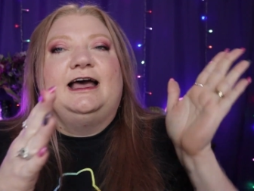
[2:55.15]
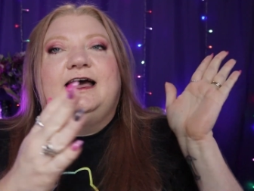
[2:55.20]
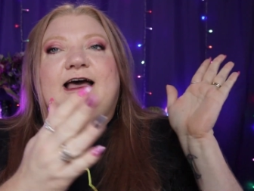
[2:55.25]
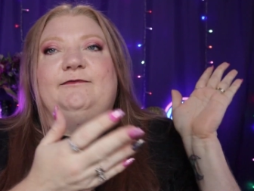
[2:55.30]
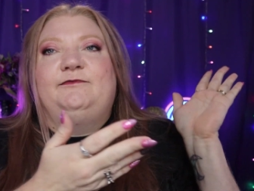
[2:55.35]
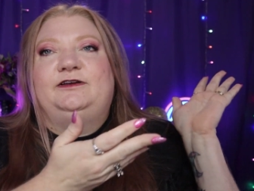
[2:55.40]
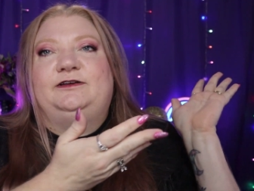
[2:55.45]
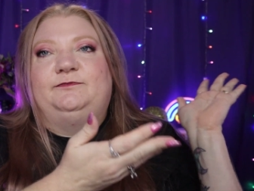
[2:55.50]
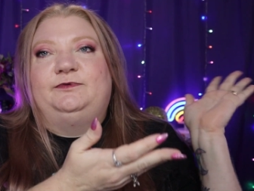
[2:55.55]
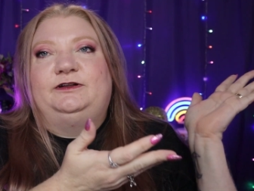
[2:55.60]

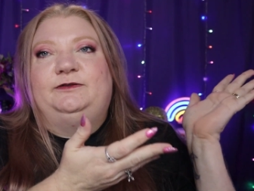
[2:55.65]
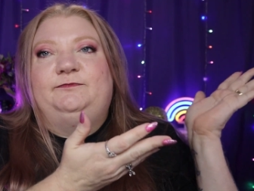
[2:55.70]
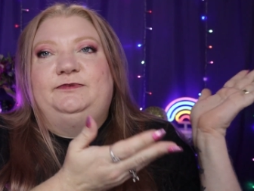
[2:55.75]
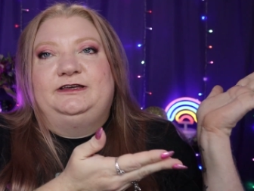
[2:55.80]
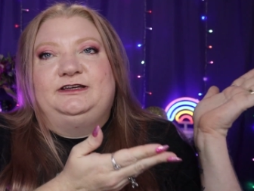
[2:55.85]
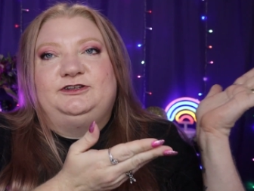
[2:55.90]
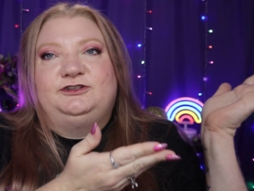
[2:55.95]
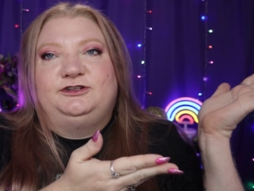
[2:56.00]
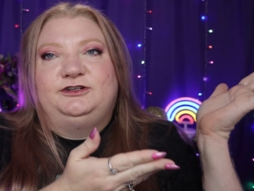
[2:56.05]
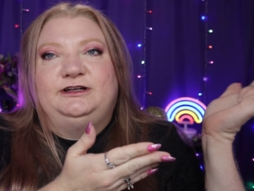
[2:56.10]
I'm going to put a
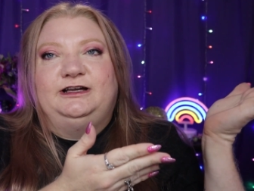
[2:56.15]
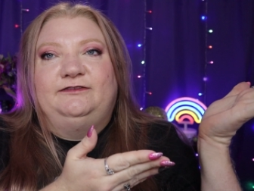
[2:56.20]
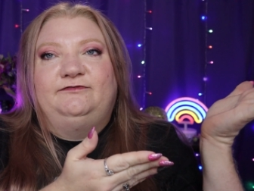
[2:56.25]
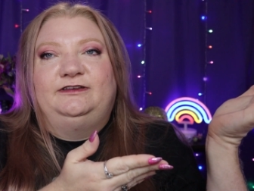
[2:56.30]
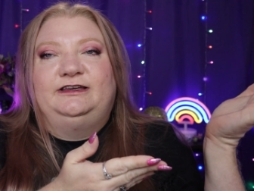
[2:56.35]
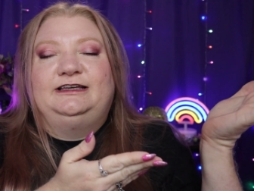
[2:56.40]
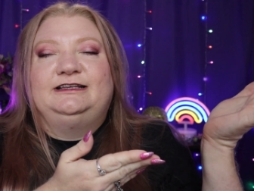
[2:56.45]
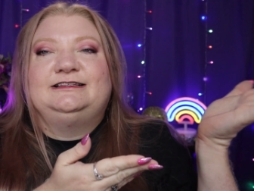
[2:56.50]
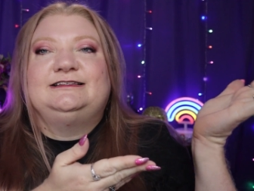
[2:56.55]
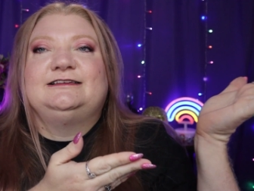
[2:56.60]
picture
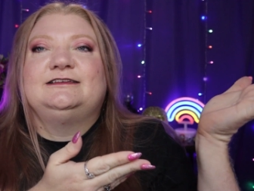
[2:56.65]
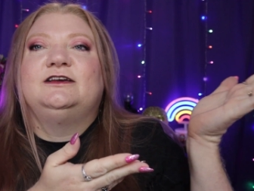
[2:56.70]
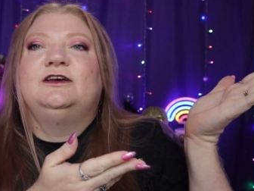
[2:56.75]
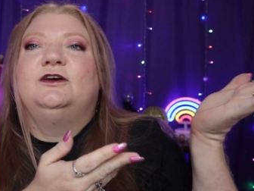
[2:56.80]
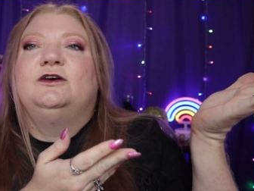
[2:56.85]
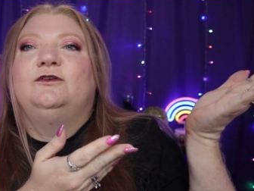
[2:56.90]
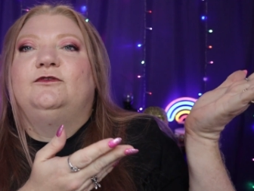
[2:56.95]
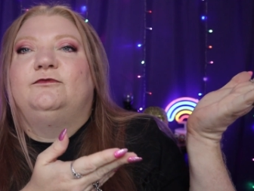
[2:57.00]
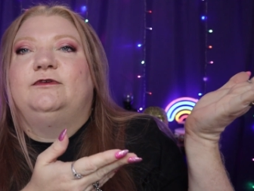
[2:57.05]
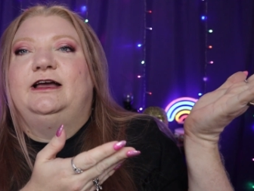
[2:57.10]
of it
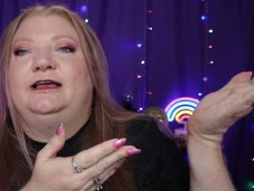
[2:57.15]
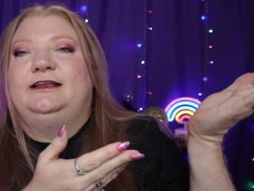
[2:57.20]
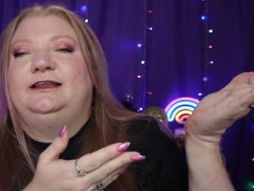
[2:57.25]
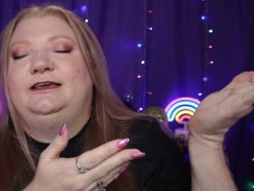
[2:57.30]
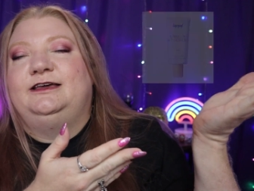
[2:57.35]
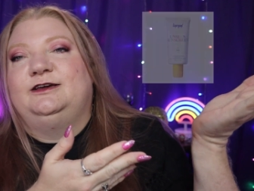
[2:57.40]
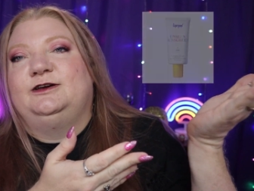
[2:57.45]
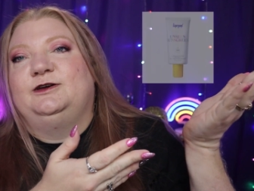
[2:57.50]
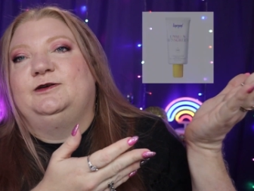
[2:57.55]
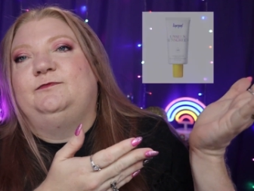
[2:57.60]
right
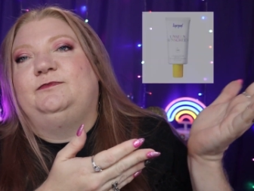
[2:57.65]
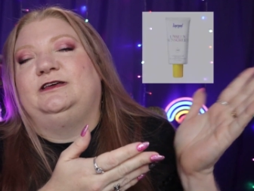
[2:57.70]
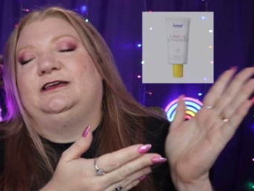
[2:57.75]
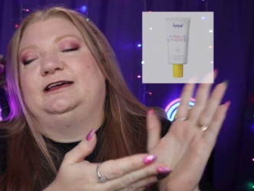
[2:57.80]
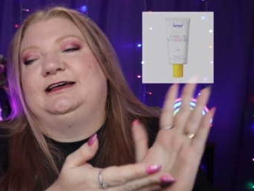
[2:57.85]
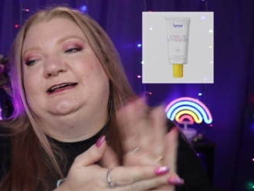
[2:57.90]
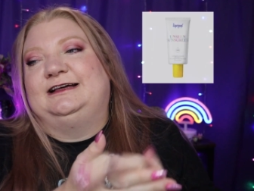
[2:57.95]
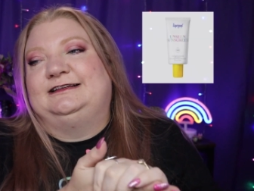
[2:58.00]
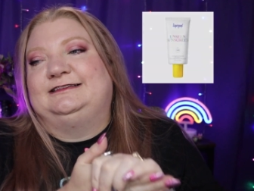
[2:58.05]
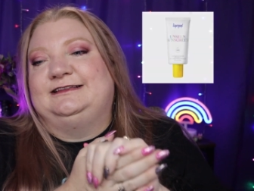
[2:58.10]
here
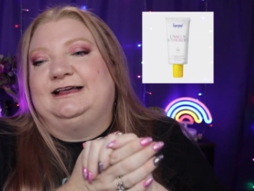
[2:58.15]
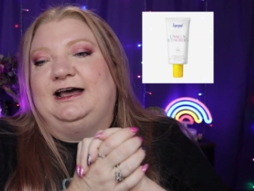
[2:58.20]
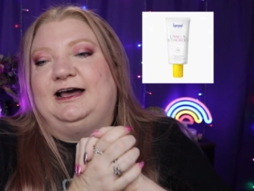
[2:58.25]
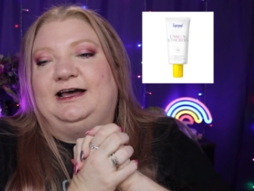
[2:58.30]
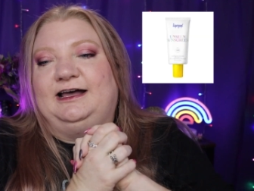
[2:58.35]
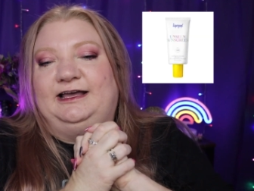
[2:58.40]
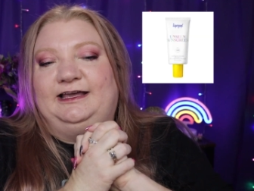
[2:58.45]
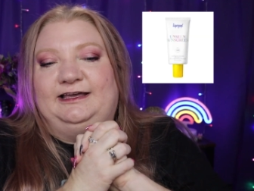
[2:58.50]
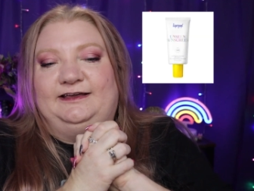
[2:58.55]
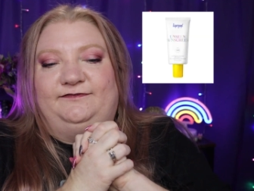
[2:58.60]
because
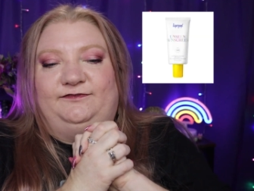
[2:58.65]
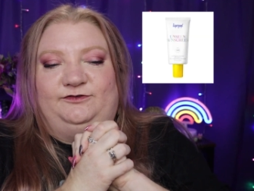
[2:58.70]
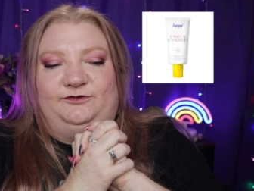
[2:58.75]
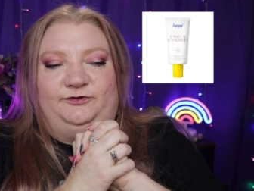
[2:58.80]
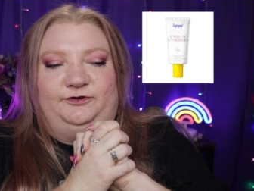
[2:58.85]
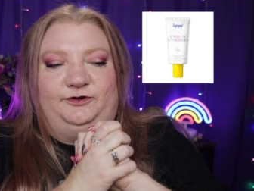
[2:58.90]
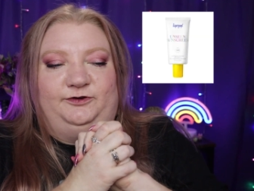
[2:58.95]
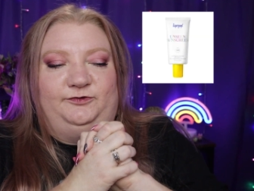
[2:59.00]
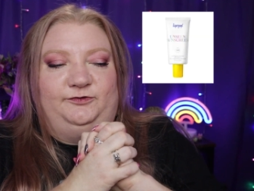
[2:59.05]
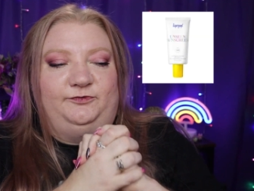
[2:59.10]
I have
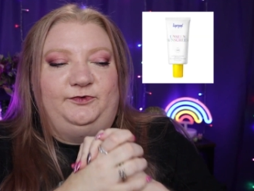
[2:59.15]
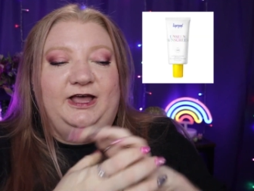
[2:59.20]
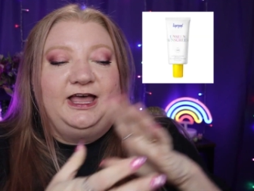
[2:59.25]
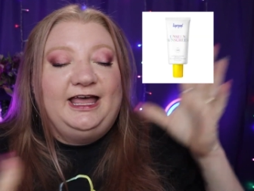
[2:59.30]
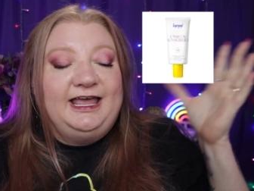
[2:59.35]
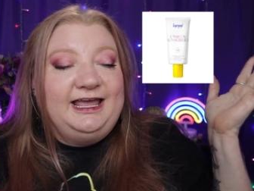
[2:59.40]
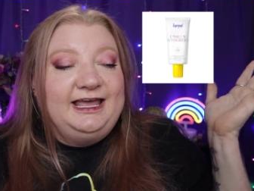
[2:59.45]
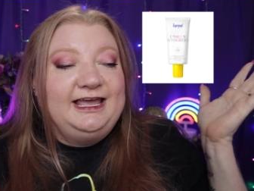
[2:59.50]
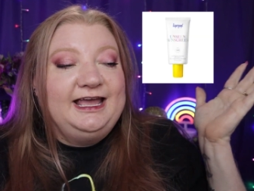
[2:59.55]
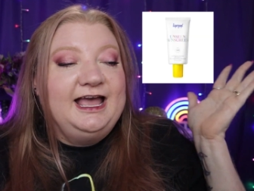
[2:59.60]
thrown it
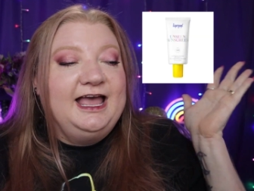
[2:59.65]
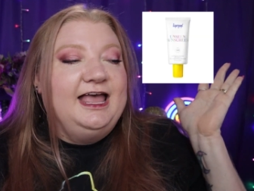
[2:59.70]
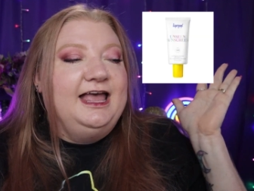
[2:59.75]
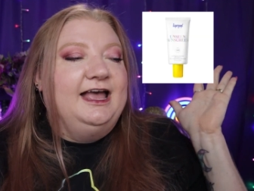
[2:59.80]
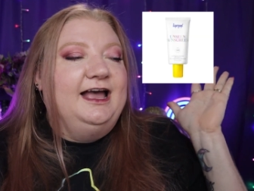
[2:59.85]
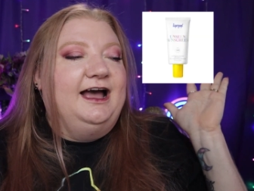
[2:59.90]
away.